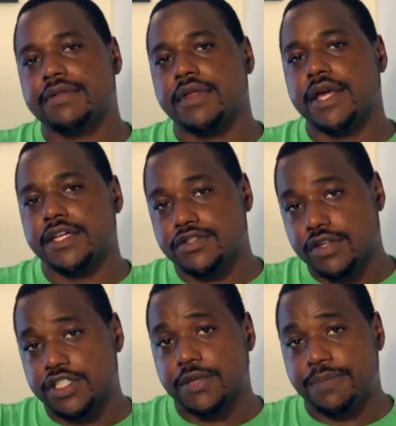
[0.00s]
the
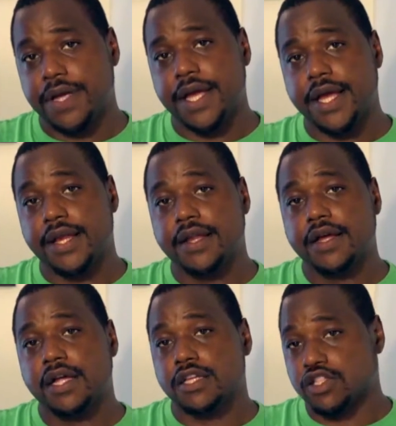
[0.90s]
history of Japan,
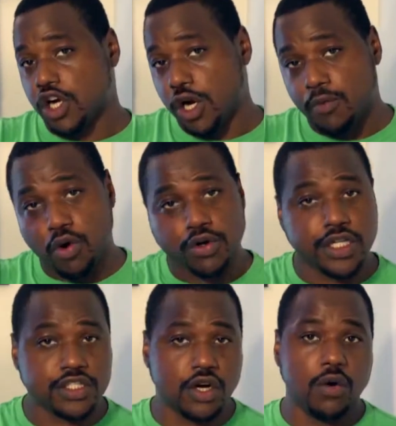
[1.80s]
the turmoil
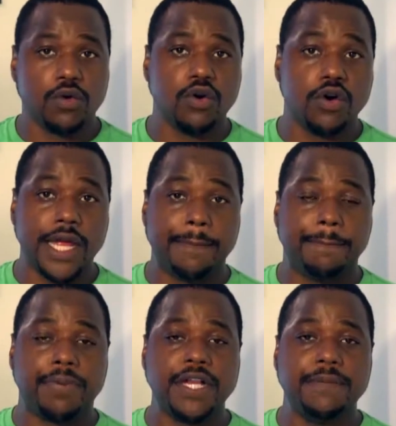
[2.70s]
that's going on
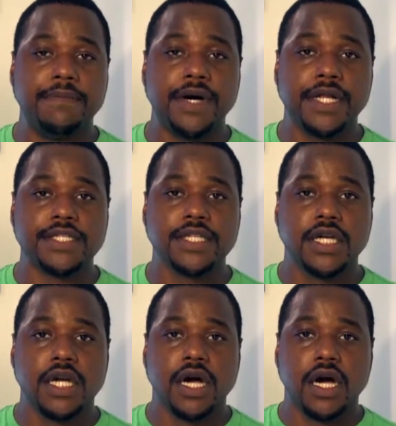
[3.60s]
that pretty much
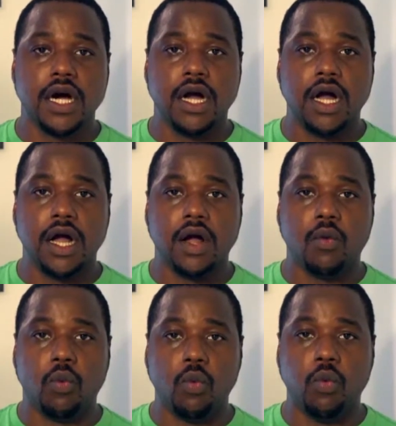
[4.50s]

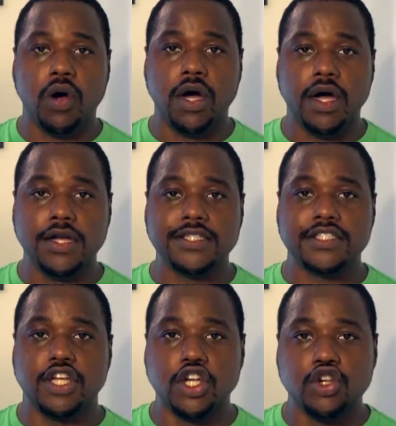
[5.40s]

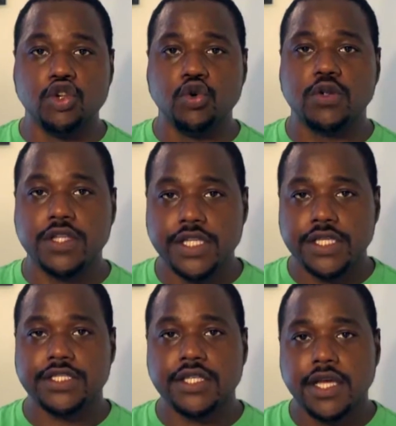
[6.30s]
was the
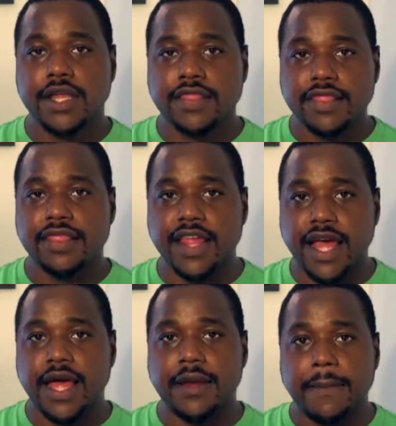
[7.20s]
nucleus
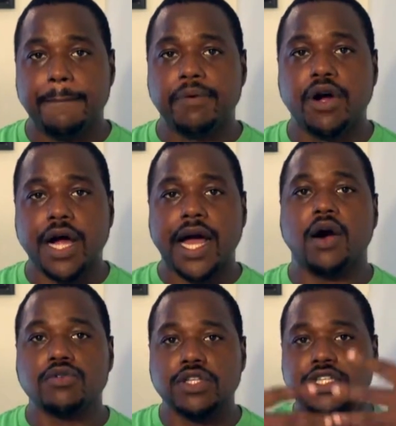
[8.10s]
that brought
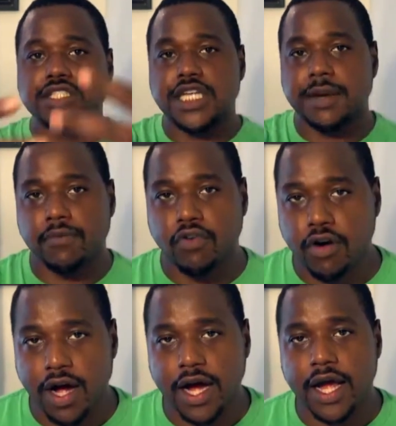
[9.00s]
out these
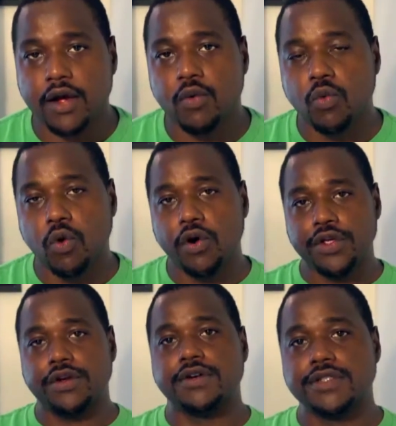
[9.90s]
samurai
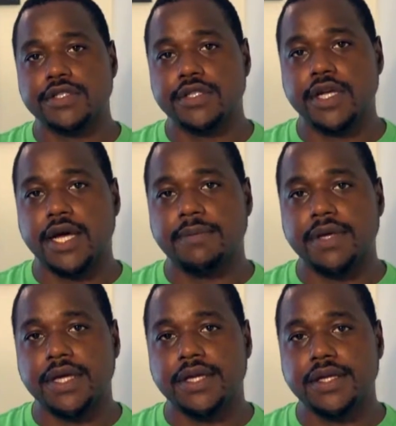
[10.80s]
warriors, you know what I
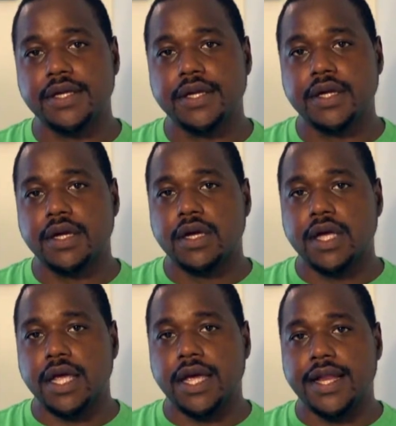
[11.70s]
mean?
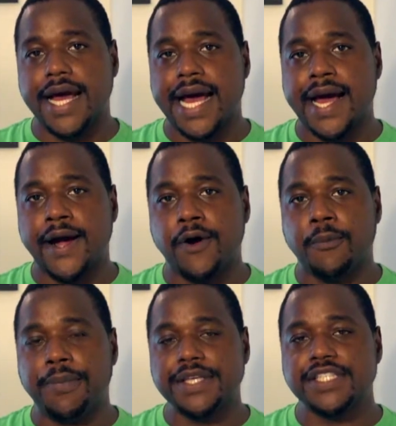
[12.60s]
And how
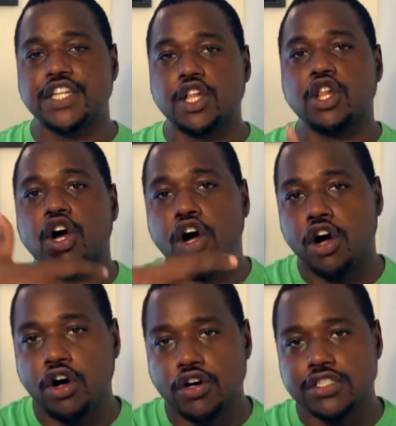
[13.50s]
basically the
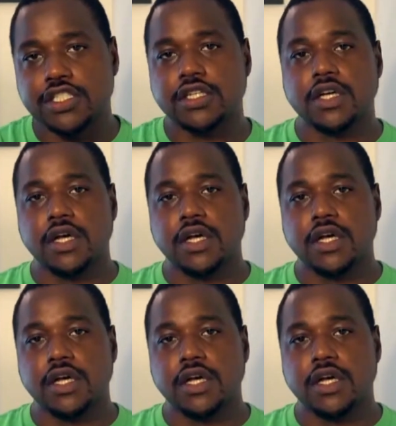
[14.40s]
laws